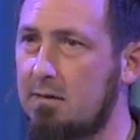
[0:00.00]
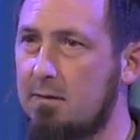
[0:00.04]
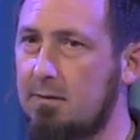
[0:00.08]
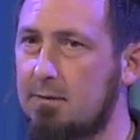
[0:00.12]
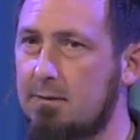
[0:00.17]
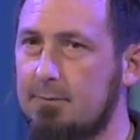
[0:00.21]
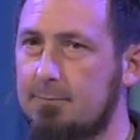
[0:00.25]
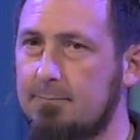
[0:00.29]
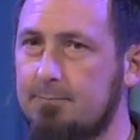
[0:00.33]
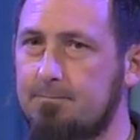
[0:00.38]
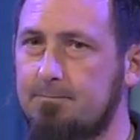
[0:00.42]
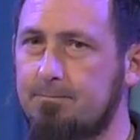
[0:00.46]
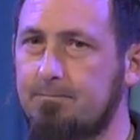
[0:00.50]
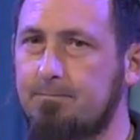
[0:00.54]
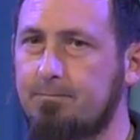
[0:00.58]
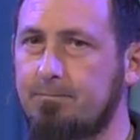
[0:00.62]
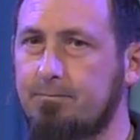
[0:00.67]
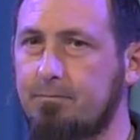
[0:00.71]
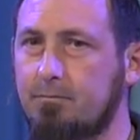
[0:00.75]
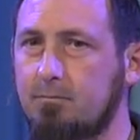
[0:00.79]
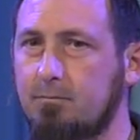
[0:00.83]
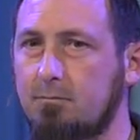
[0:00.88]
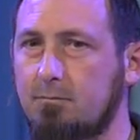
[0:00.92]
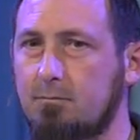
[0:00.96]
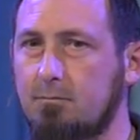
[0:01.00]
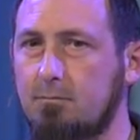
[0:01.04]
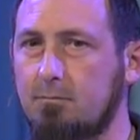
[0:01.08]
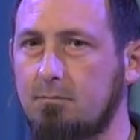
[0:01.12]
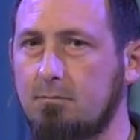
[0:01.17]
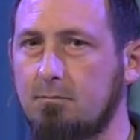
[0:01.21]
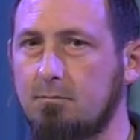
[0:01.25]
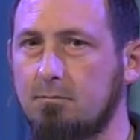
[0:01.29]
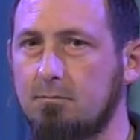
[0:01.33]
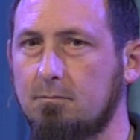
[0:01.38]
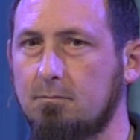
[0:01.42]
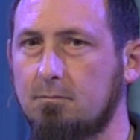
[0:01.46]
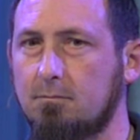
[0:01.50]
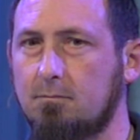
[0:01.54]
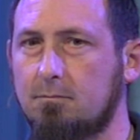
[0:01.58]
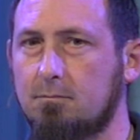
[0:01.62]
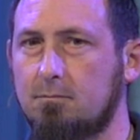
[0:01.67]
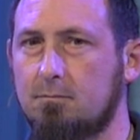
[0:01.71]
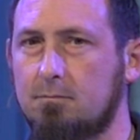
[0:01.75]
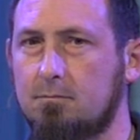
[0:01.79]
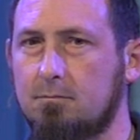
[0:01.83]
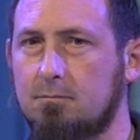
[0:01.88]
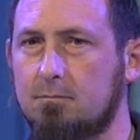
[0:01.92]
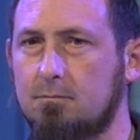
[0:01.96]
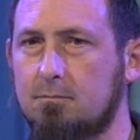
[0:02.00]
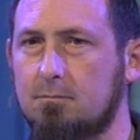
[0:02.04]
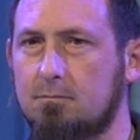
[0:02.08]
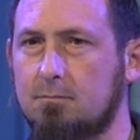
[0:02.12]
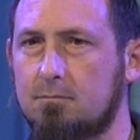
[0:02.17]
No one is speaking in this clip.